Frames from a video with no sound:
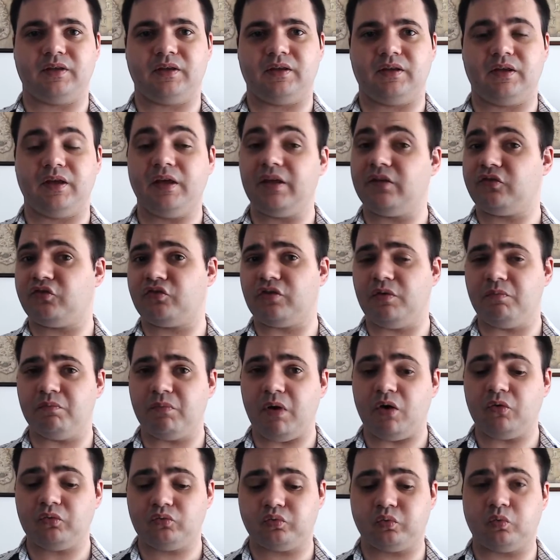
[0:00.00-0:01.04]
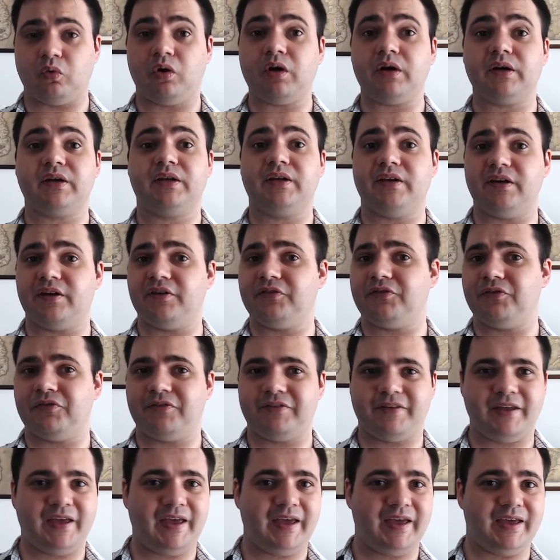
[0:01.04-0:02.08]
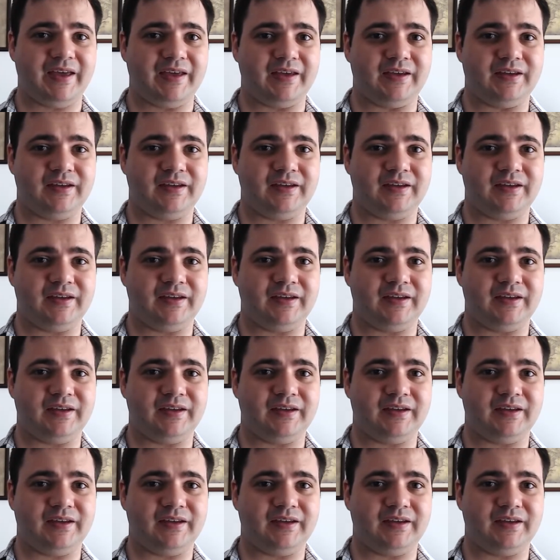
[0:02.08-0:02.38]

Is remote work here to stay?